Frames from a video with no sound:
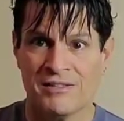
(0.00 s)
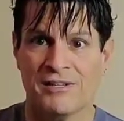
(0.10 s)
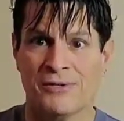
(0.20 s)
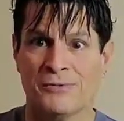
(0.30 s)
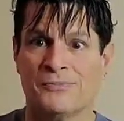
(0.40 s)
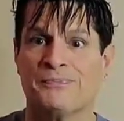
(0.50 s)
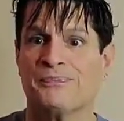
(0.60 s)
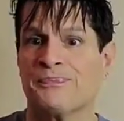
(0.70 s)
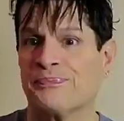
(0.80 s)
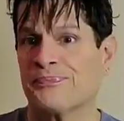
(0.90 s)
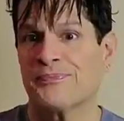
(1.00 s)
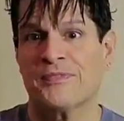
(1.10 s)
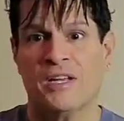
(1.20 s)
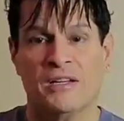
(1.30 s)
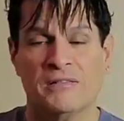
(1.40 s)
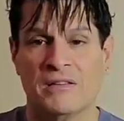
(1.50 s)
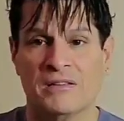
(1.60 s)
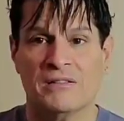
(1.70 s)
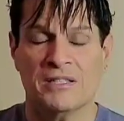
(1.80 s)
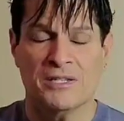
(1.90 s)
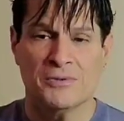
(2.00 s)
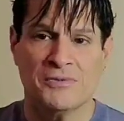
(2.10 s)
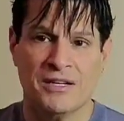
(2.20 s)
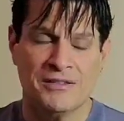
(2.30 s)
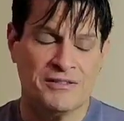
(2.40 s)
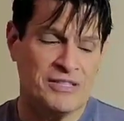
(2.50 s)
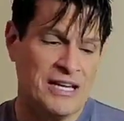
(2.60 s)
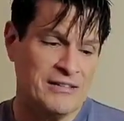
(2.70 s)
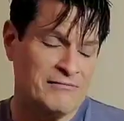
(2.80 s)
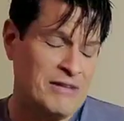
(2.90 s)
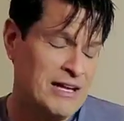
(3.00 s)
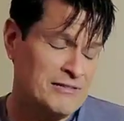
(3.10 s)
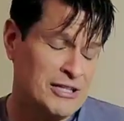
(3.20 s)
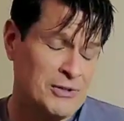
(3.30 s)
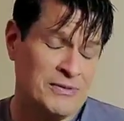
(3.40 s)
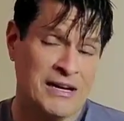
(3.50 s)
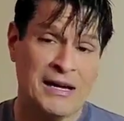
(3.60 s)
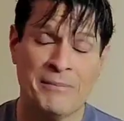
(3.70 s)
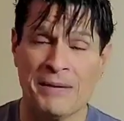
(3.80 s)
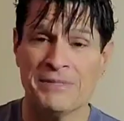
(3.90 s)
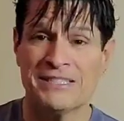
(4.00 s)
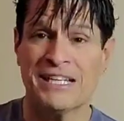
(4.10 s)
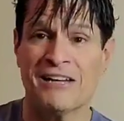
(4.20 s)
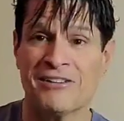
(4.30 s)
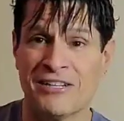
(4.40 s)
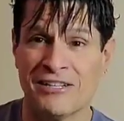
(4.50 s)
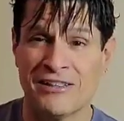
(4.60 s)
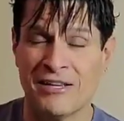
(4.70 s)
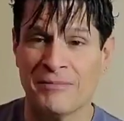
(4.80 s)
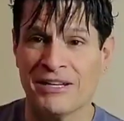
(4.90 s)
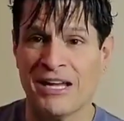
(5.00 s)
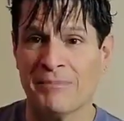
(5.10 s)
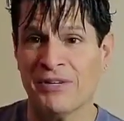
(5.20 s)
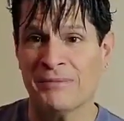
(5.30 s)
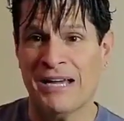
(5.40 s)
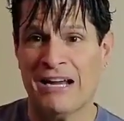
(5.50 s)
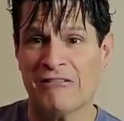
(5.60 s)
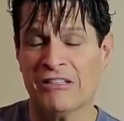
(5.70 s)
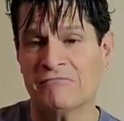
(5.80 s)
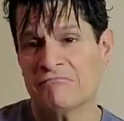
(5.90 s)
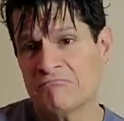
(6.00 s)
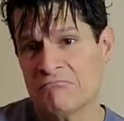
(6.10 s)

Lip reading: So, I don't know. Am I missing out on anything by not being married?